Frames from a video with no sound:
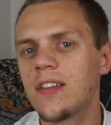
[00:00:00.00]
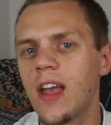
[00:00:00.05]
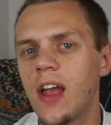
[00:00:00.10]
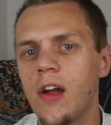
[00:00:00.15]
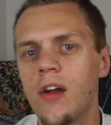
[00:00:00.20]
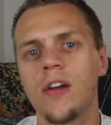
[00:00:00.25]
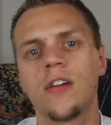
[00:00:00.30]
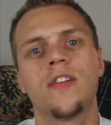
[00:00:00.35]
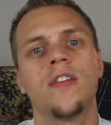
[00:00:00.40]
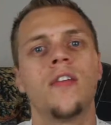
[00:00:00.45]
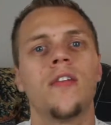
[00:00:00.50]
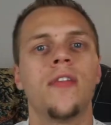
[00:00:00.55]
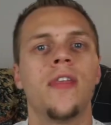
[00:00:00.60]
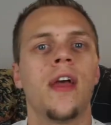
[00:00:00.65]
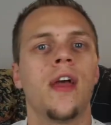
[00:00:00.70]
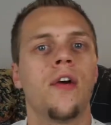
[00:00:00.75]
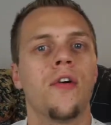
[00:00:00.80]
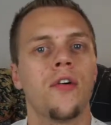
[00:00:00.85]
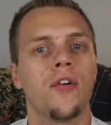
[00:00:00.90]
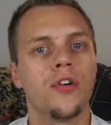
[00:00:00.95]
character.
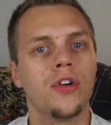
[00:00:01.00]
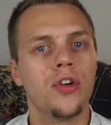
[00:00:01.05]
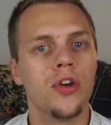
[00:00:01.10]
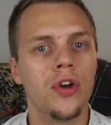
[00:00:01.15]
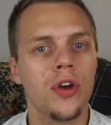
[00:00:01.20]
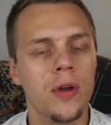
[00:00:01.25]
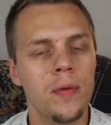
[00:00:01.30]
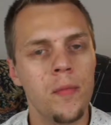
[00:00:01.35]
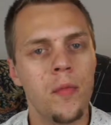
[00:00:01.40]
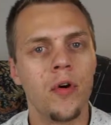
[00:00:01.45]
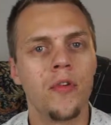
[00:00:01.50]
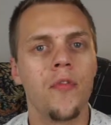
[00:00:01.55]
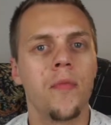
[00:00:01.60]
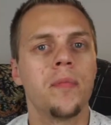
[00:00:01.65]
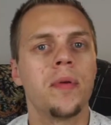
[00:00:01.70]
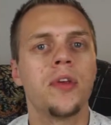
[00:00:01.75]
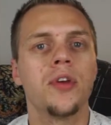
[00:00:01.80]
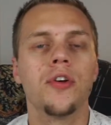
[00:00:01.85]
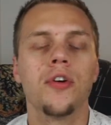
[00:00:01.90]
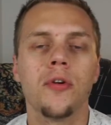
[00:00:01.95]
They are good, more of a
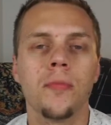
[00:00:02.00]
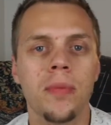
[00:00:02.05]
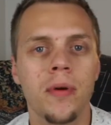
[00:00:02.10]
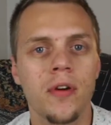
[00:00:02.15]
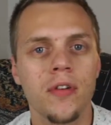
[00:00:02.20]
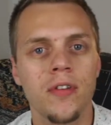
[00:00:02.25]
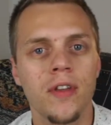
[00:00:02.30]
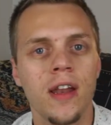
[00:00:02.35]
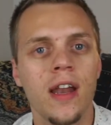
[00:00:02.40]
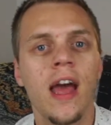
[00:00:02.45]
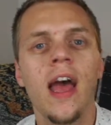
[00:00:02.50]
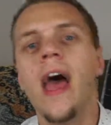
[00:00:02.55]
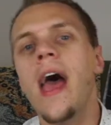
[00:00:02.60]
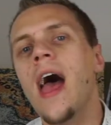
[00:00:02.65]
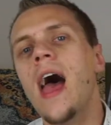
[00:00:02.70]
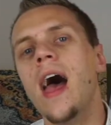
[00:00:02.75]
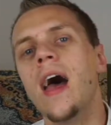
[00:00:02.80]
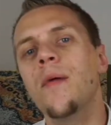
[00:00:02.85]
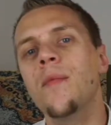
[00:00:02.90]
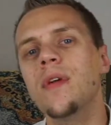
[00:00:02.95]
pure person.
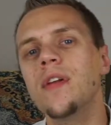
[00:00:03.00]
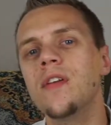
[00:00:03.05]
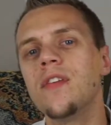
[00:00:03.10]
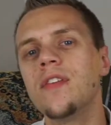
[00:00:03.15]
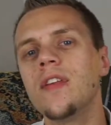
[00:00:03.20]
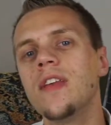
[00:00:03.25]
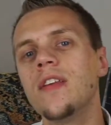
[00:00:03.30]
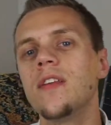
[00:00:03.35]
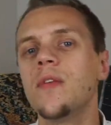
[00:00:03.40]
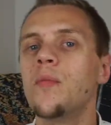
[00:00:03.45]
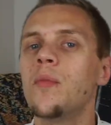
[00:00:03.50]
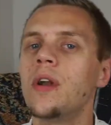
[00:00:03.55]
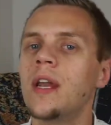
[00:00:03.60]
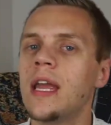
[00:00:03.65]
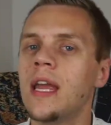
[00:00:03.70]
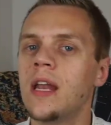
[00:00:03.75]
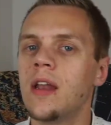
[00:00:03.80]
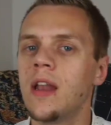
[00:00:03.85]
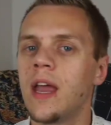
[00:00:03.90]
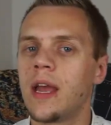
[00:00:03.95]
And when you see someone
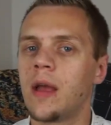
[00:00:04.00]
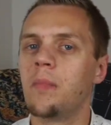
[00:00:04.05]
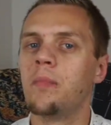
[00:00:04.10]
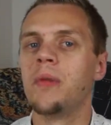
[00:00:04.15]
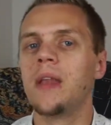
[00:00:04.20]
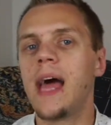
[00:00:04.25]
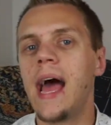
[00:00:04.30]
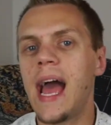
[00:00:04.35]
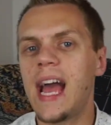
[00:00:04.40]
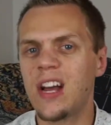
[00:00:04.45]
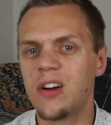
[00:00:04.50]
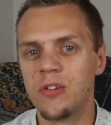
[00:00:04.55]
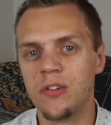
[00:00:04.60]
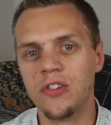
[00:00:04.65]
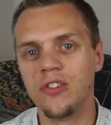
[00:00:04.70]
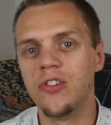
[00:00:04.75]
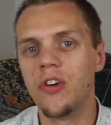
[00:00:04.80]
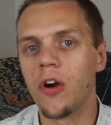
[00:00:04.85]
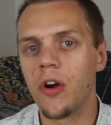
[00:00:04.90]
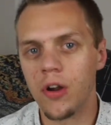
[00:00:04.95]
in like black or
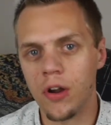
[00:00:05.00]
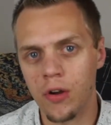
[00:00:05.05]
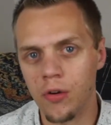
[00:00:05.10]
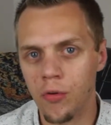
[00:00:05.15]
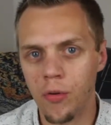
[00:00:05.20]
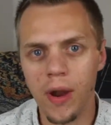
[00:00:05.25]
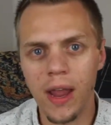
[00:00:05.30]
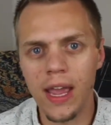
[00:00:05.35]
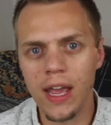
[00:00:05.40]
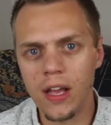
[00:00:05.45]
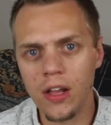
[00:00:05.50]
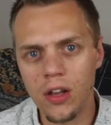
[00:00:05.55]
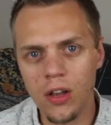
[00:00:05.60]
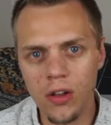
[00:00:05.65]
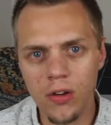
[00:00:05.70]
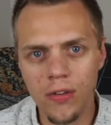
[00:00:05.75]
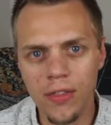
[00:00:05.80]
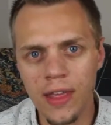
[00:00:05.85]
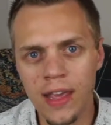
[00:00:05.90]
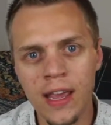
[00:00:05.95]
dark gray
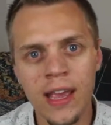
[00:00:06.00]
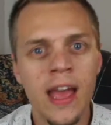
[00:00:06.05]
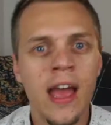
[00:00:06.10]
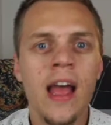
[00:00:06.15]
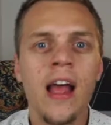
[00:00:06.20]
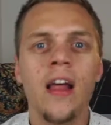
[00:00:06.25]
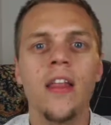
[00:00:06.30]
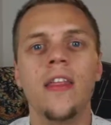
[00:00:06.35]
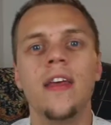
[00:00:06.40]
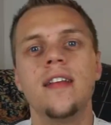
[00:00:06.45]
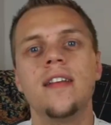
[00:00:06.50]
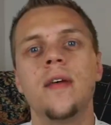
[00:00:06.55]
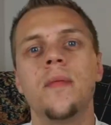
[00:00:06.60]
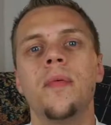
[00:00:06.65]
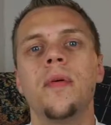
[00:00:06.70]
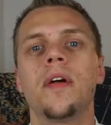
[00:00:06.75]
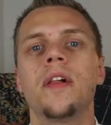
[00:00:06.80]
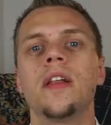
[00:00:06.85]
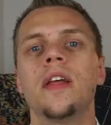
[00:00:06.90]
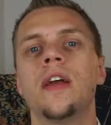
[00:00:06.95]
clothing, they
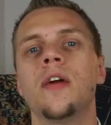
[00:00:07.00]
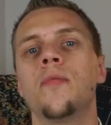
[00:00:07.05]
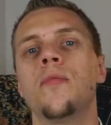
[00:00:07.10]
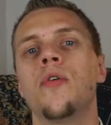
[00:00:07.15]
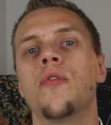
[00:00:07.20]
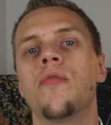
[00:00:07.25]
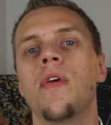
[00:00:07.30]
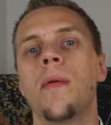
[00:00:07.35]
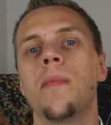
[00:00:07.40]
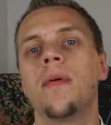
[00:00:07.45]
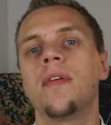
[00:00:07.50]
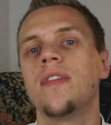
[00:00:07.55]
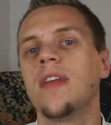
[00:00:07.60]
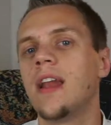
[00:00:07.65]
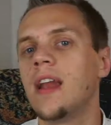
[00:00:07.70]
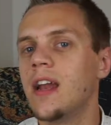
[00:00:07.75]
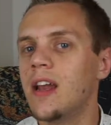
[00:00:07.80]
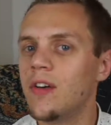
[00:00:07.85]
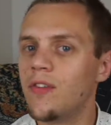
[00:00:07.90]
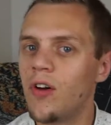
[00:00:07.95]
typically are more
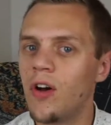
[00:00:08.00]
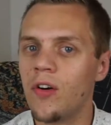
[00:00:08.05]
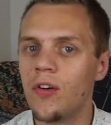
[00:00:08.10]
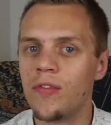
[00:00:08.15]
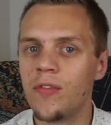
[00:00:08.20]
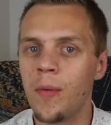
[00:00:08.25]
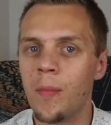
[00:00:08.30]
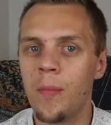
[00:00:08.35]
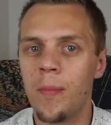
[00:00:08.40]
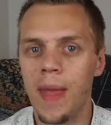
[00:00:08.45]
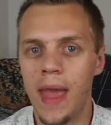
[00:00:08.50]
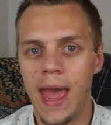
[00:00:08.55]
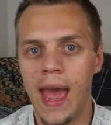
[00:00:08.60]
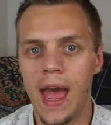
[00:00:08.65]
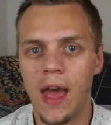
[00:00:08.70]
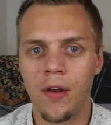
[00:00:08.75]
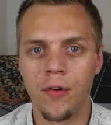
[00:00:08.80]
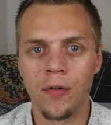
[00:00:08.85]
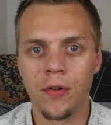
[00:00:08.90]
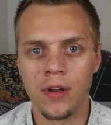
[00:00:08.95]
representative of a
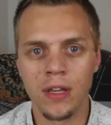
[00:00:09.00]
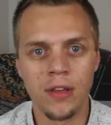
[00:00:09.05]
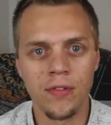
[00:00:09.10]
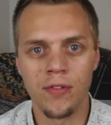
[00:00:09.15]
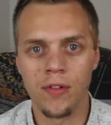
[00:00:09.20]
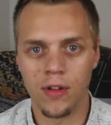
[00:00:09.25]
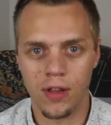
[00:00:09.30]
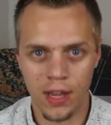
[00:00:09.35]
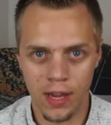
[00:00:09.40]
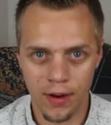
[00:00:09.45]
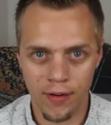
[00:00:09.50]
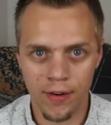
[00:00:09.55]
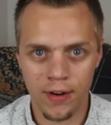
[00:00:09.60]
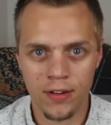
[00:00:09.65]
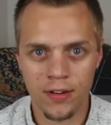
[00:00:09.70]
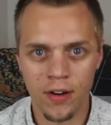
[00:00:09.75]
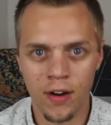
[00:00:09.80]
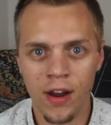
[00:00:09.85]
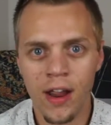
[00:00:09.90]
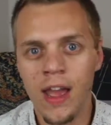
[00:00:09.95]
bad or evil
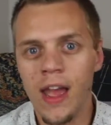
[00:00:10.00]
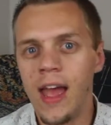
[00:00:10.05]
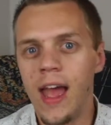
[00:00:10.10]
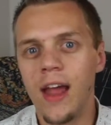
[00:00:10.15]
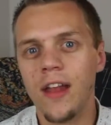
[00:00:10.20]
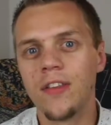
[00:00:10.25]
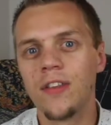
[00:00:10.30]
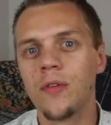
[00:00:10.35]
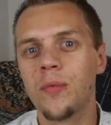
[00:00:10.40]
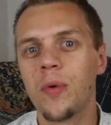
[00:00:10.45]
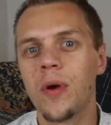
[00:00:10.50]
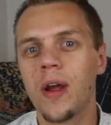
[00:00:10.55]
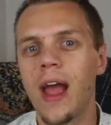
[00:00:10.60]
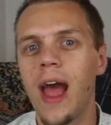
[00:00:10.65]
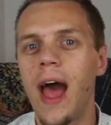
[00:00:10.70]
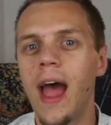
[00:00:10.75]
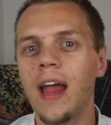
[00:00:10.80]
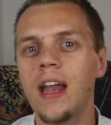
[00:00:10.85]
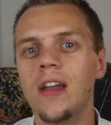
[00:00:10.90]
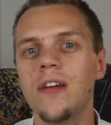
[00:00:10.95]
character. And so we're
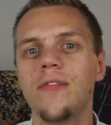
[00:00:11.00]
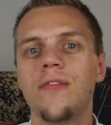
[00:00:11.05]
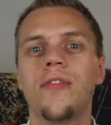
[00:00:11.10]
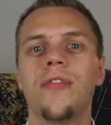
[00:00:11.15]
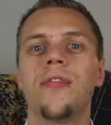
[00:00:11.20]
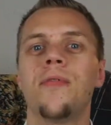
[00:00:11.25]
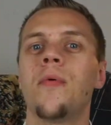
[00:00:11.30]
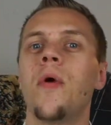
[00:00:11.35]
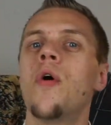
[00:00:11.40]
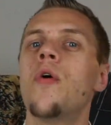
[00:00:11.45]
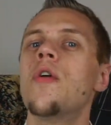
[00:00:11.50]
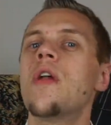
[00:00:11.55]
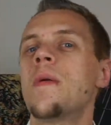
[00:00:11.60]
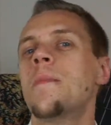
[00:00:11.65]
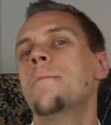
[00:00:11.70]
kind of thrown a